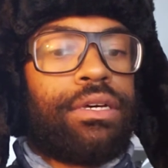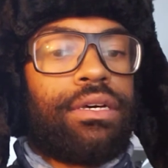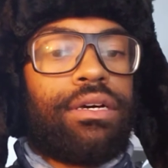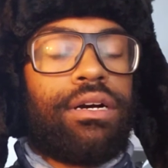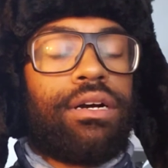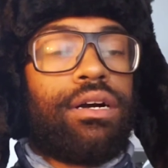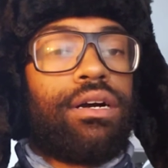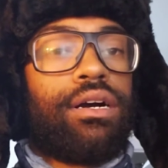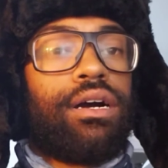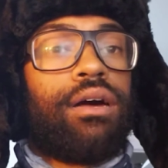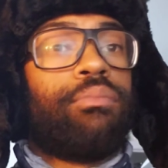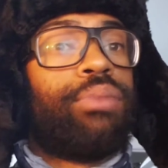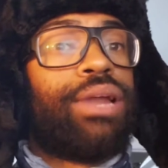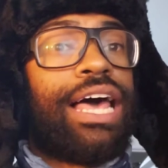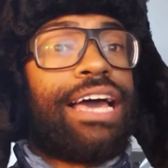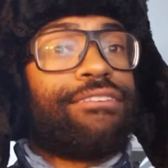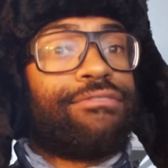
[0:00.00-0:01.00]

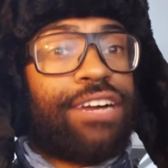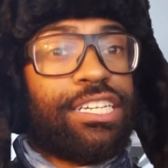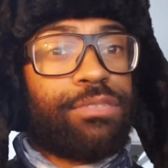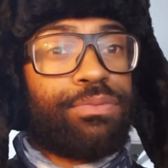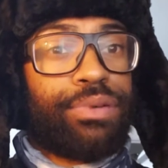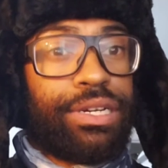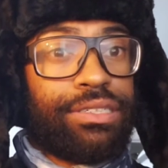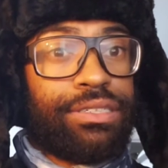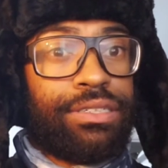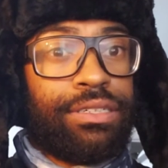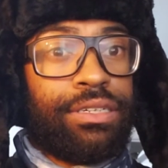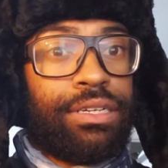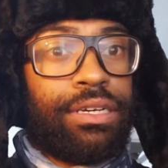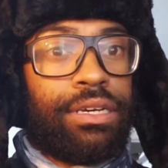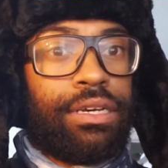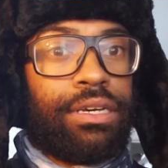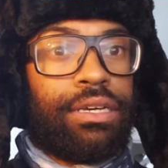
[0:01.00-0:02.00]
black vice president.
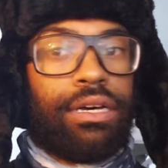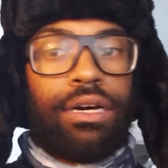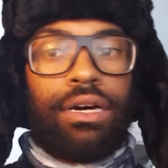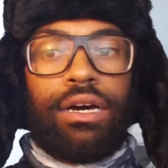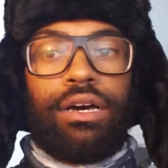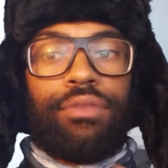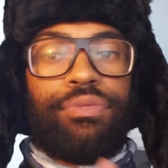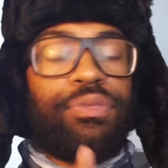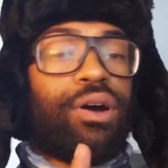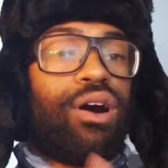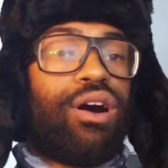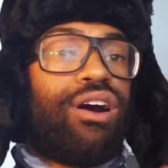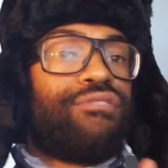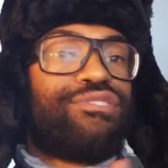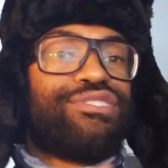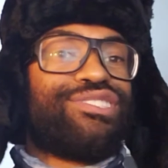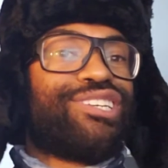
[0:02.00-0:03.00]
The
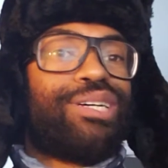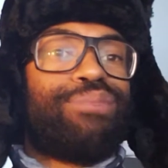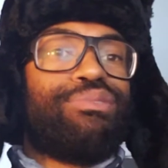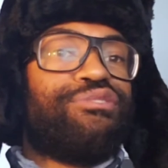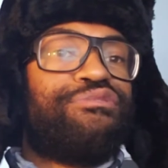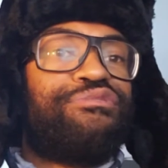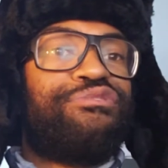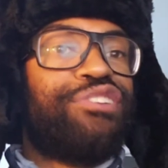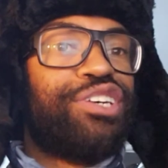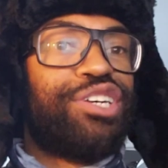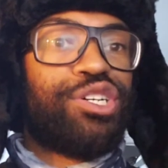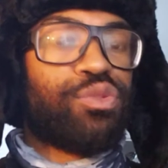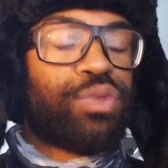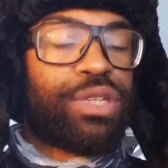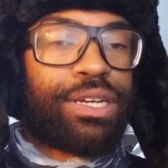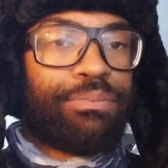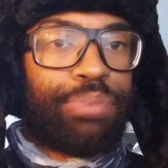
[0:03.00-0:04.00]
office is going to be filled
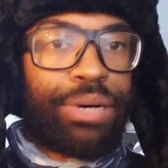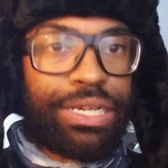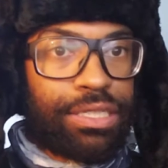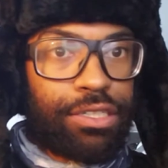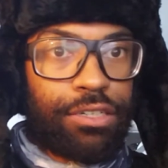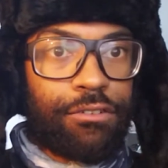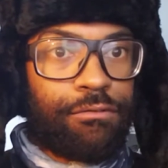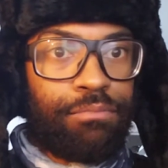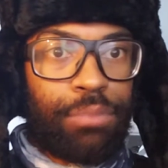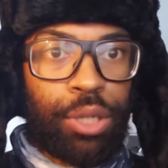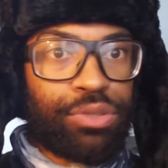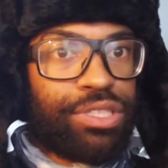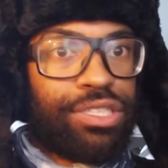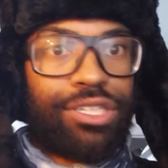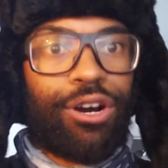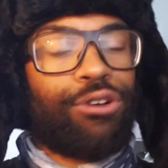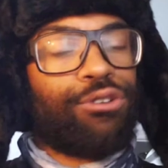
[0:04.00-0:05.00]
with a bunch of
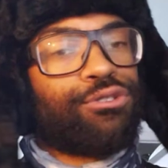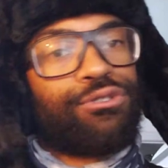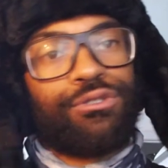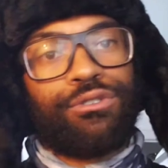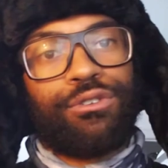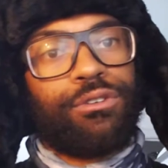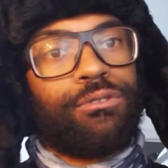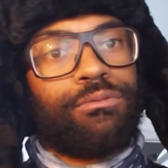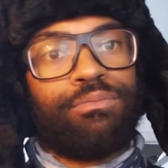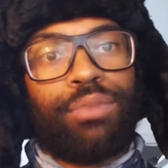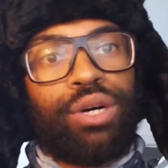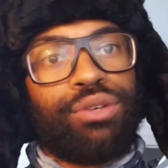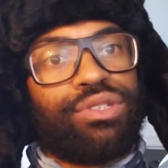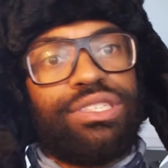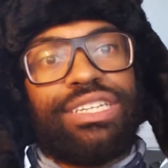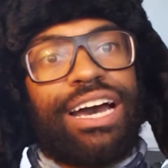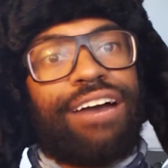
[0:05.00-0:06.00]
multicultural,
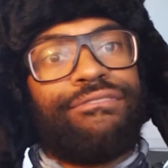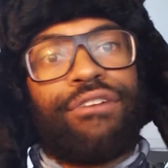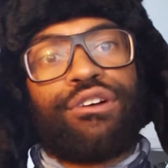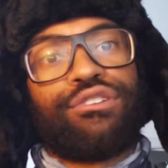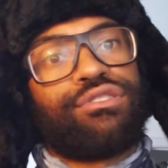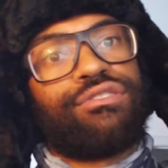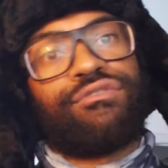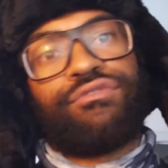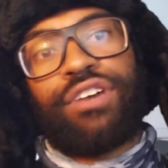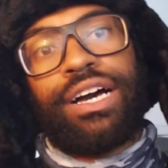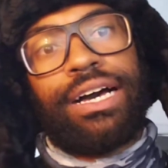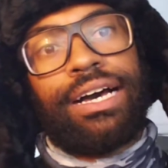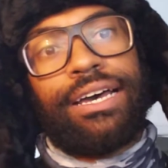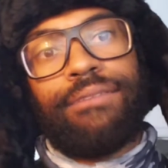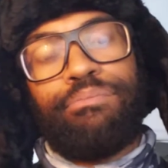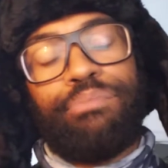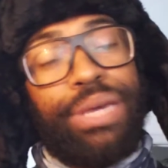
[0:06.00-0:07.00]

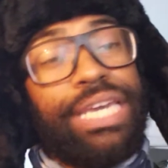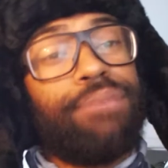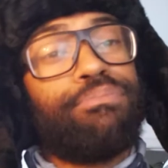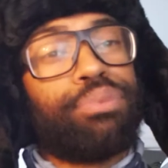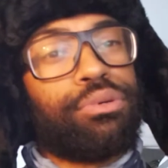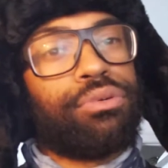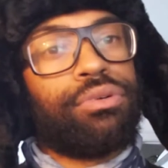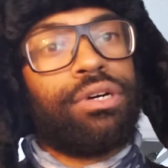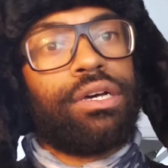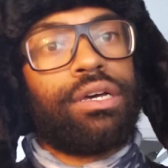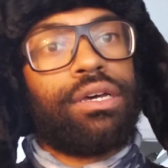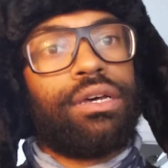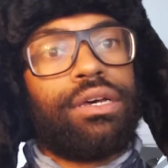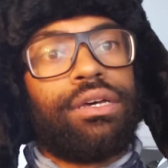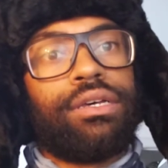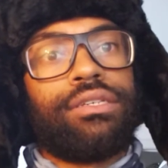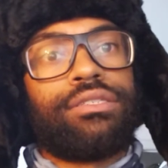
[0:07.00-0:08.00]
multi-diversified people.
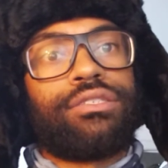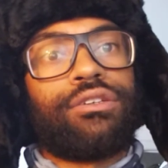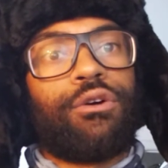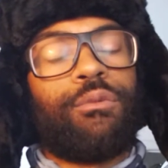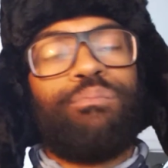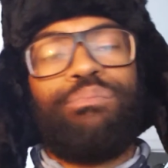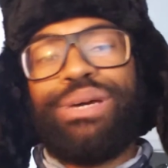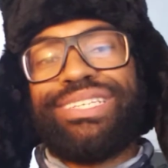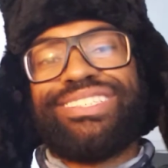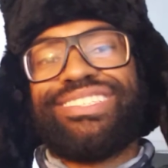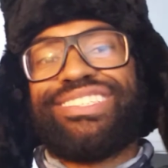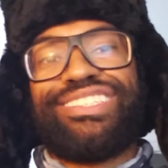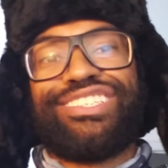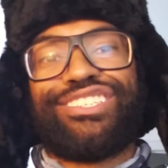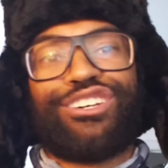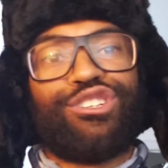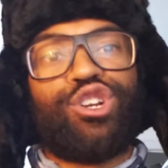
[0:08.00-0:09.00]
So
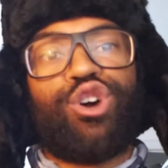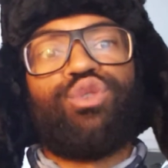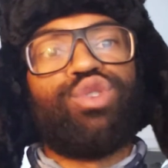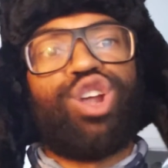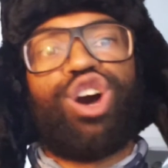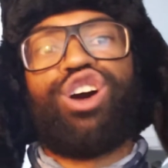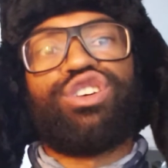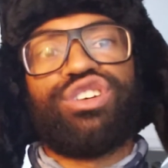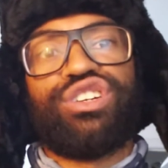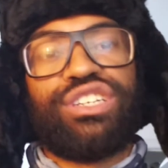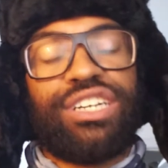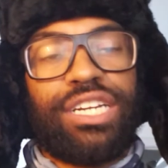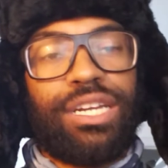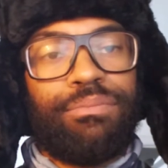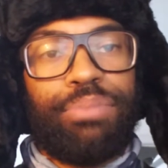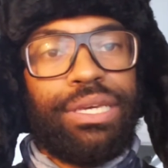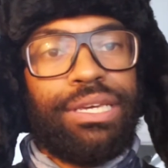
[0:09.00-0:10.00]
businesses are no longer going
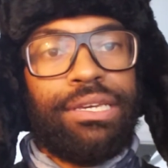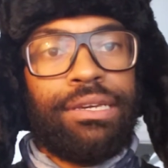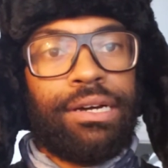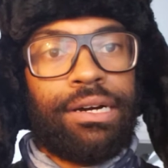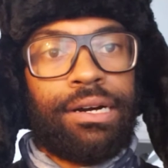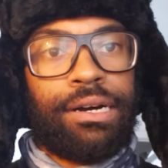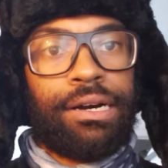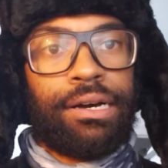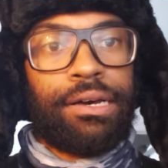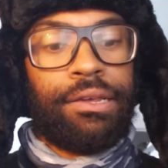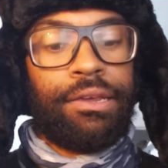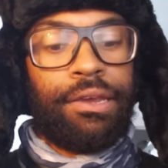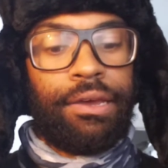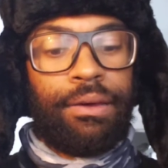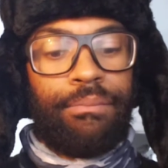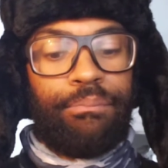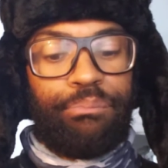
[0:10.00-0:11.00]
to be
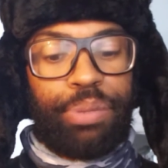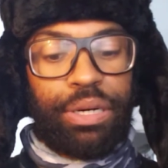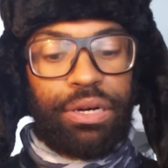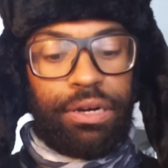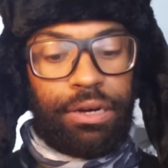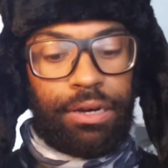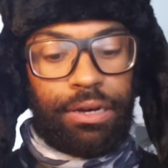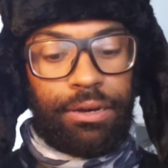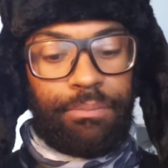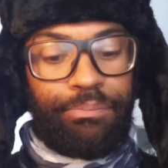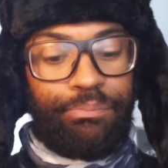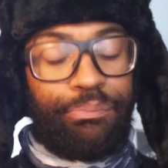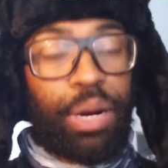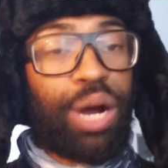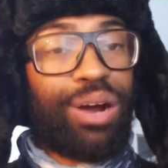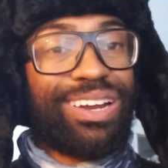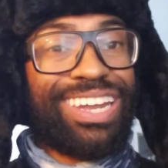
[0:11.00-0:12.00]

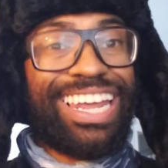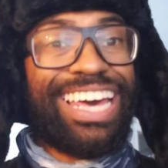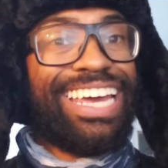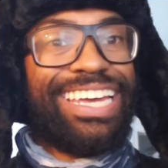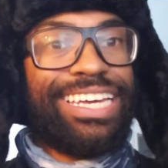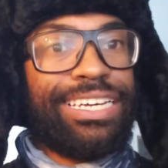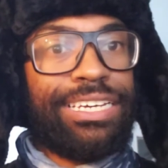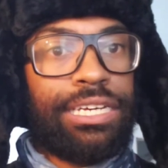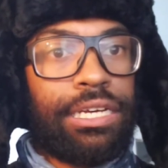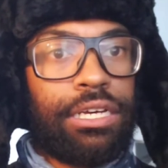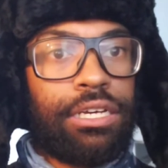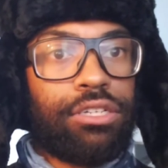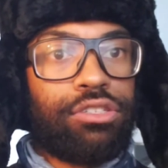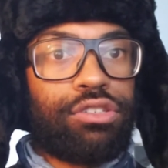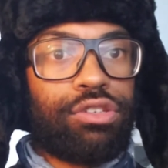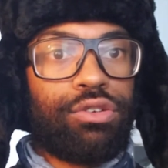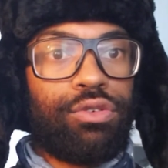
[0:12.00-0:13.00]
parlaying
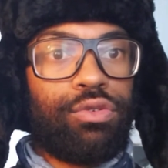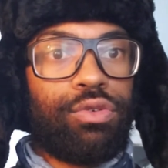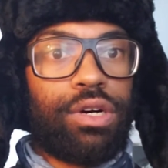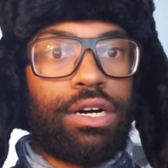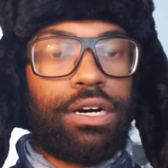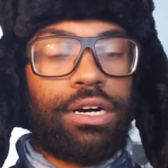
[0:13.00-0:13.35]
to